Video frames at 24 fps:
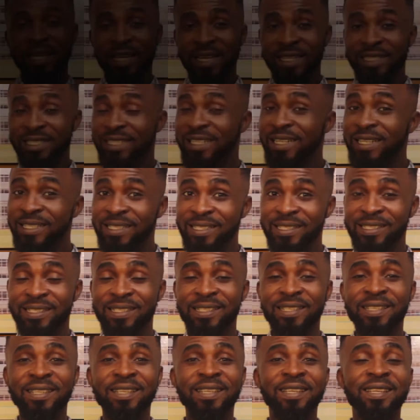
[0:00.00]
And this
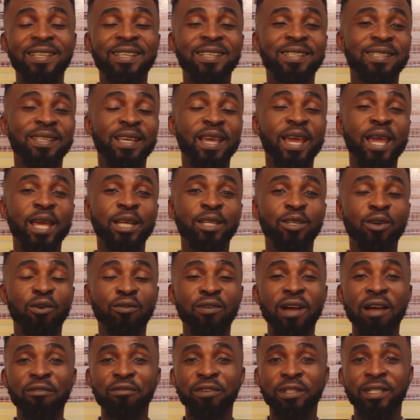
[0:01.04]
is the end of
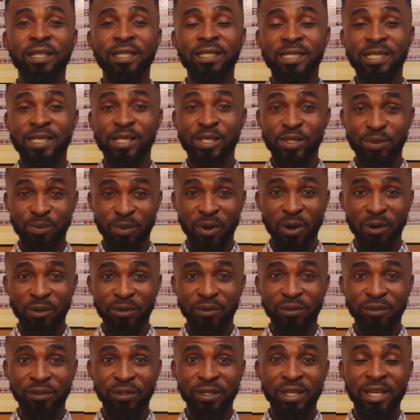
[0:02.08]
Africa This
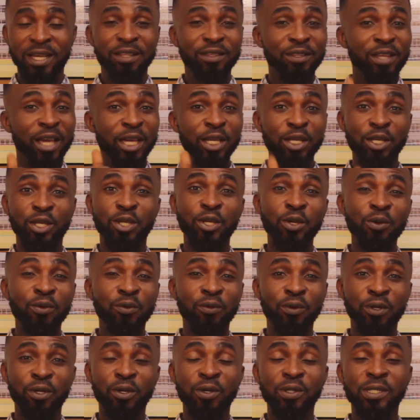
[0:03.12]
Month. Thank you
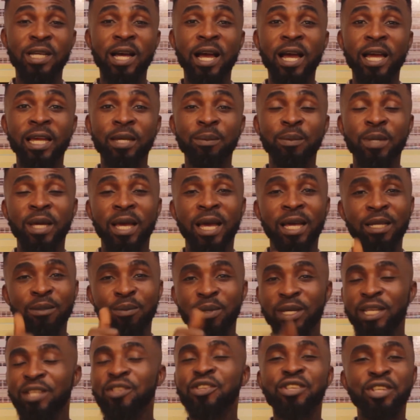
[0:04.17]
for your time, and
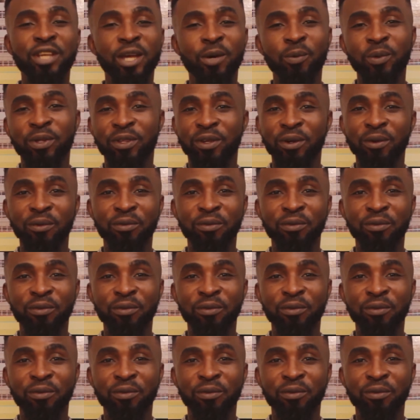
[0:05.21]
please share with your